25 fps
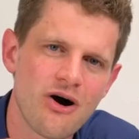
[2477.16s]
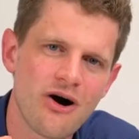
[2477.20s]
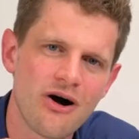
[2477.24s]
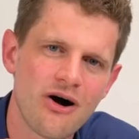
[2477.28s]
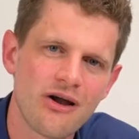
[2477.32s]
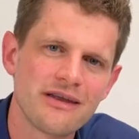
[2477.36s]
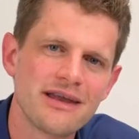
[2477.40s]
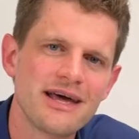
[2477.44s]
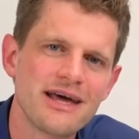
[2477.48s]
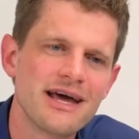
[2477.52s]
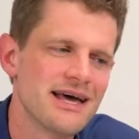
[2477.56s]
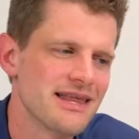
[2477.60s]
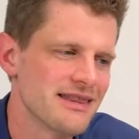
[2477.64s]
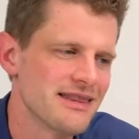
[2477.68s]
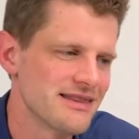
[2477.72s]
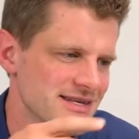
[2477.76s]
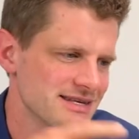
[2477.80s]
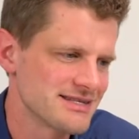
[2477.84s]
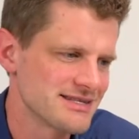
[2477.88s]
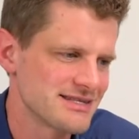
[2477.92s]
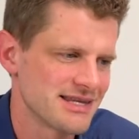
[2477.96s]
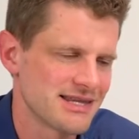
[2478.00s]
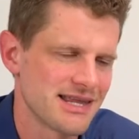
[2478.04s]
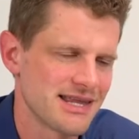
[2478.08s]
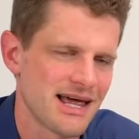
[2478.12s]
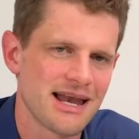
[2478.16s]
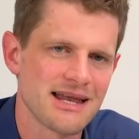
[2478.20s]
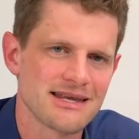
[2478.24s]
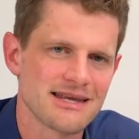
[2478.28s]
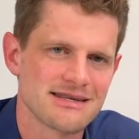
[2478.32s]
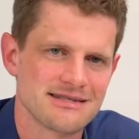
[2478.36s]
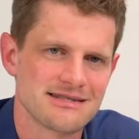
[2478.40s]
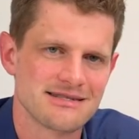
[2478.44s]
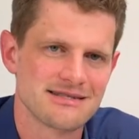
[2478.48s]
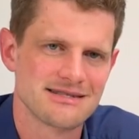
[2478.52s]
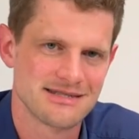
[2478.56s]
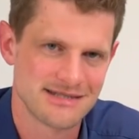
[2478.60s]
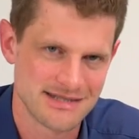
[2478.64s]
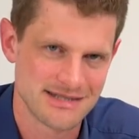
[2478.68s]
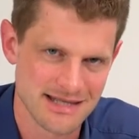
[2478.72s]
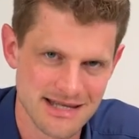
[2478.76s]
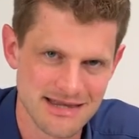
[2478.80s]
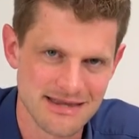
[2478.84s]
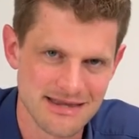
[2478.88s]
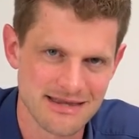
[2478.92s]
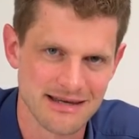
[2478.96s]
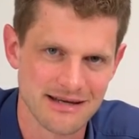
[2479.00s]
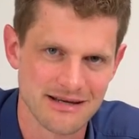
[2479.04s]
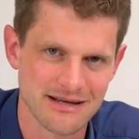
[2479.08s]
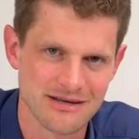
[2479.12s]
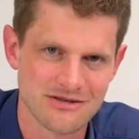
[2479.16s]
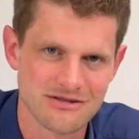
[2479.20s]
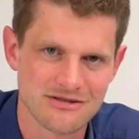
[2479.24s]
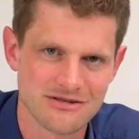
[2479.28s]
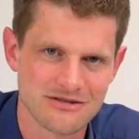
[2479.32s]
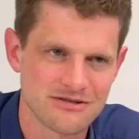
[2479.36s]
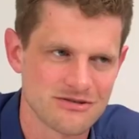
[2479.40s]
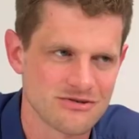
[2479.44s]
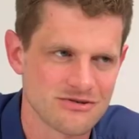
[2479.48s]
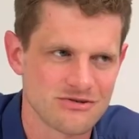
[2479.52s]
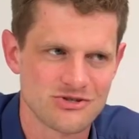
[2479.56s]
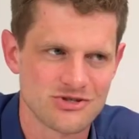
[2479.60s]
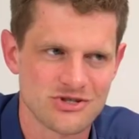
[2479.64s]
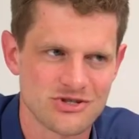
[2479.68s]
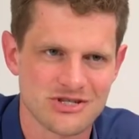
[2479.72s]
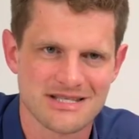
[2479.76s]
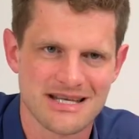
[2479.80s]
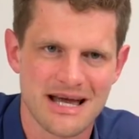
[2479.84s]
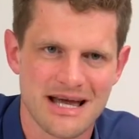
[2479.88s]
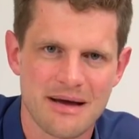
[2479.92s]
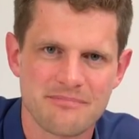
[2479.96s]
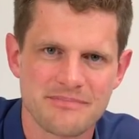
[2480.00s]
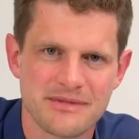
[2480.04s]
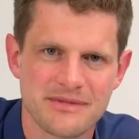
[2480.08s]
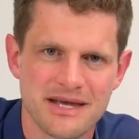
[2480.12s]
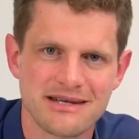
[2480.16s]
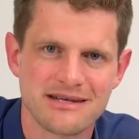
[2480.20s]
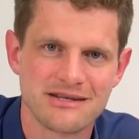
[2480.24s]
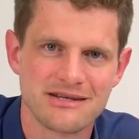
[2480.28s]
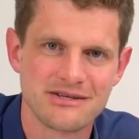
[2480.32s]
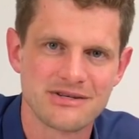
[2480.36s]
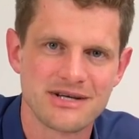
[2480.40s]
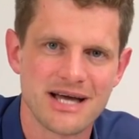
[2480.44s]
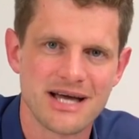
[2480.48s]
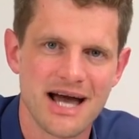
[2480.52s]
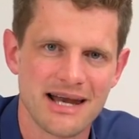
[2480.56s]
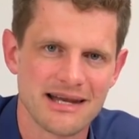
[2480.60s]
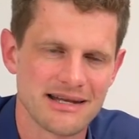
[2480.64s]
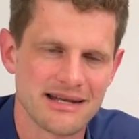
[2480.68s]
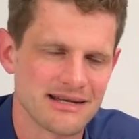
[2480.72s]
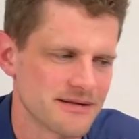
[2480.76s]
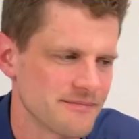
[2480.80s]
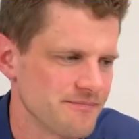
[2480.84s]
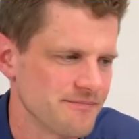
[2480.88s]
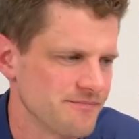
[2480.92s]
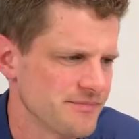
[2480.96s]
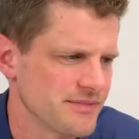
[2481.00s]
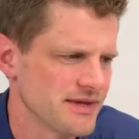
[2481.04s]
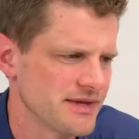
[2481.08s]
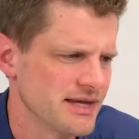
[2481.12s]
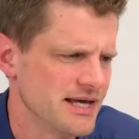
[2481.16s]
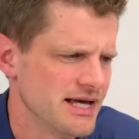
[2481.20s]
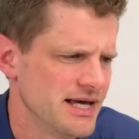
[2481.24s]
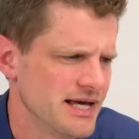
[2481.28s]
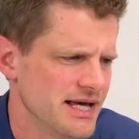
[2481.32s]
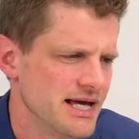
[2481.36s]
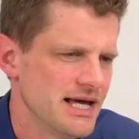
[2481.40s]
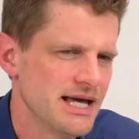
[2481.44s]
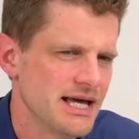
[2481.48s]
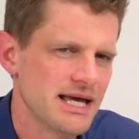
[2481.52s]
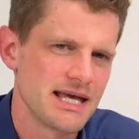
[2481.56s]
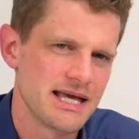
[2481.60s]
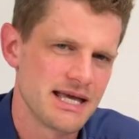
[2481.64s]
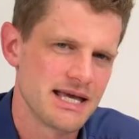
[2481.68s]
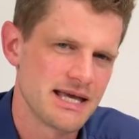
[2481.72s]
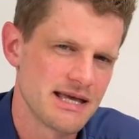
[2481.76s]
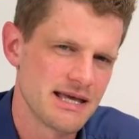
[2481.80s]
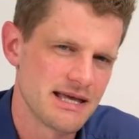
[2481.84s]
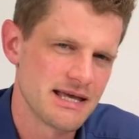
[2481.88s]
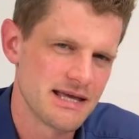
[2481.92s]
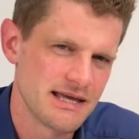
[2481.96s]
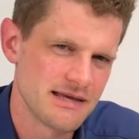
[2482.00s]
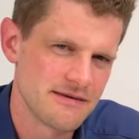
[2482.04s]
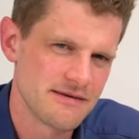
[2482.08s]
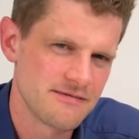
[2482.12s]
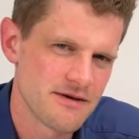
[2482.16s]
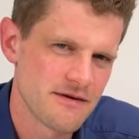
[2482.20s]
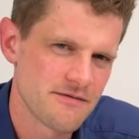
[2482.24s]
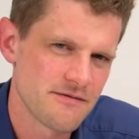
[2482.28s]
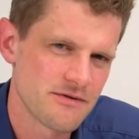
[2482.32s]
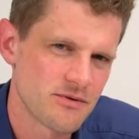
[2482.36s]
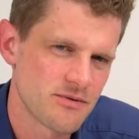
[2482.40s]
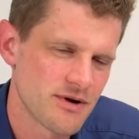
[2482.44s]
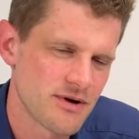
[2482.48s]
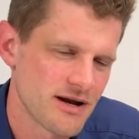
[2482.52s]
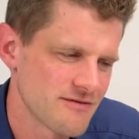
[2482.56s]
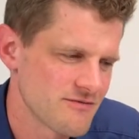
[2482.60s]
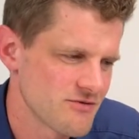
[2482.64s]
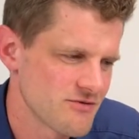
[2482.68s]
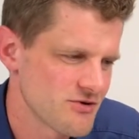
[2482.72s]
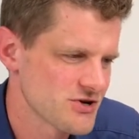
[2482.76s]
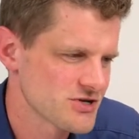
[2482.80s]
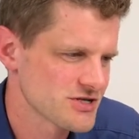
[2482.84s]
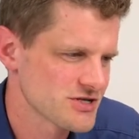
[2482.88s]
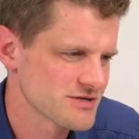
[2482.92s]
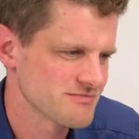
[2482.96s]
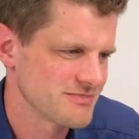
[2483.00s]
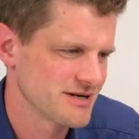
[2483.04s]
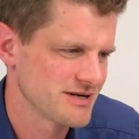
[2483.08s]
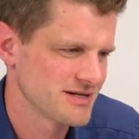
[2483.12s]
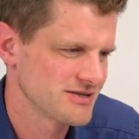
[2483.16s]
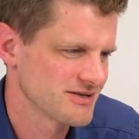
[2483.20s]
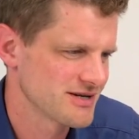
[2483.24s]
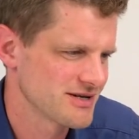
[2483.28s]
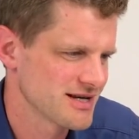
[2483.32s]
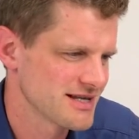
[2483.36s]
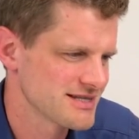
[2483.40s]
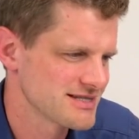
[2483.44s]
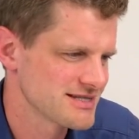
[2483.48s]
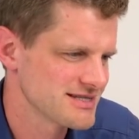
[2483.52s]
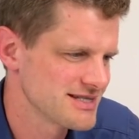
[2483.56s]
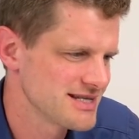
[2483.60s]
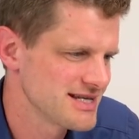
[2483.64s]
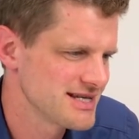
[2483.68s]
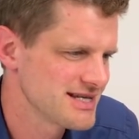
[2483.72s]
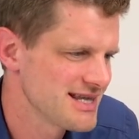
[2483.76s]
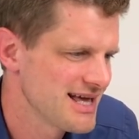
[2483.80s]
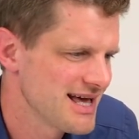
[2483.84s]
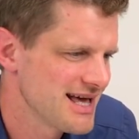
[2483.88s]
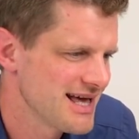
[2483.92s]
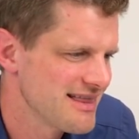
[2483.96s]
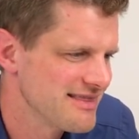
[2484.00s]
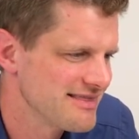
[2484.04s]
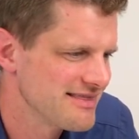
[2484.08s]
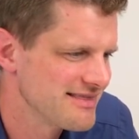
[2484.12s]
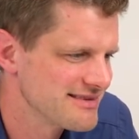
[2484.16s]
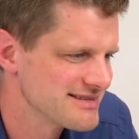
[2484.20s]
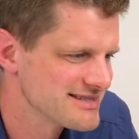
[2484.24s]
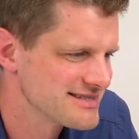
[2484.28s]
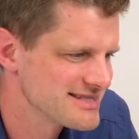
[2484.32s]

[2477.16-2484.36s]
on, this analysis is in there. So just update and you got it. If you have the right version but you can't see it, the